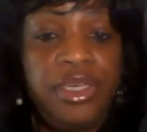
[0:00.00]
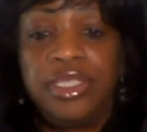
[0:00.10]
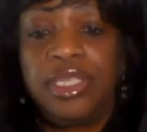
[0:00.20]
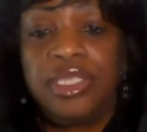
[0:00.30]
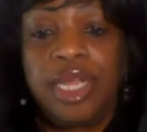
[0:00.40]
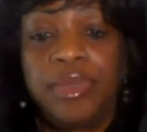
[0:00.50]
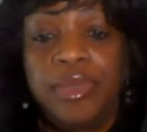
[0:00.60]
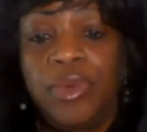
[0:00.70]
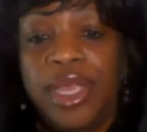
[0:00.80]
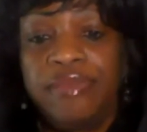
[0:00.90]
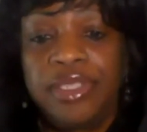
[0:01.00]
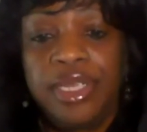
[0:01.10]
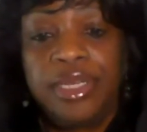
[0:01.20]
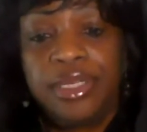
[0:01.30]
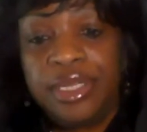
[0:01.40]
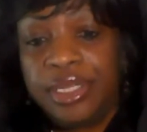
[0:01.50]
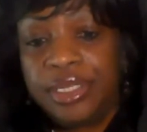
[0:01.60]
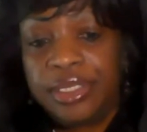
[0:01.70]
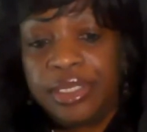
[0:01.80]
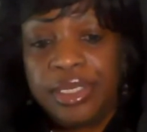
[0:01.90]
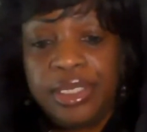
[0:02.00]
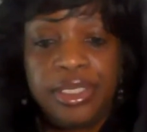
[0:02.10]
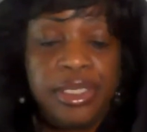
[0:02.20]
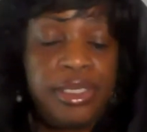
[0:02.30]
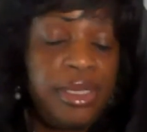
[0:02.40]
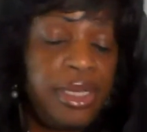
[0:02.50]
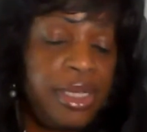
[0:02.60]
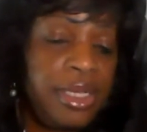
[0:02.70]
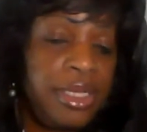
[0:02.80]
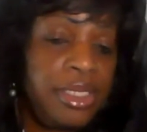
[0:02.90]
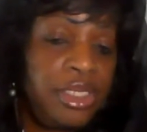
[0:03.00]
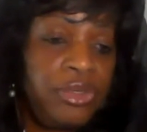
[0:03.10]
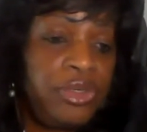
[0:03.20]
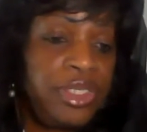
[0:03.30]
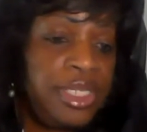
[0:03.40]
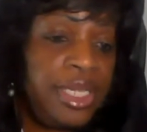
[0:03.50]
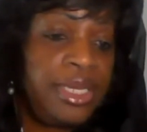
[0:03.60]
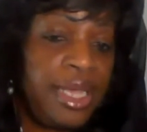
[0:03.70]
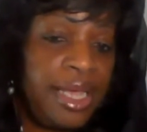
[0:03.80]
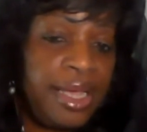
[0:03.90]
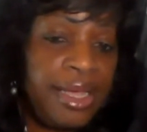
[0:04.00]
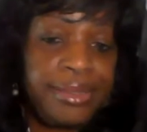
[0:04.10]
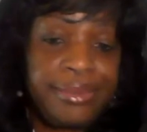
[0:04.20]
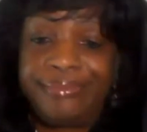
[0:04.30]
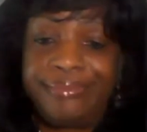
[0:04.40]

The DC sniper's wife said this, the DC children said that.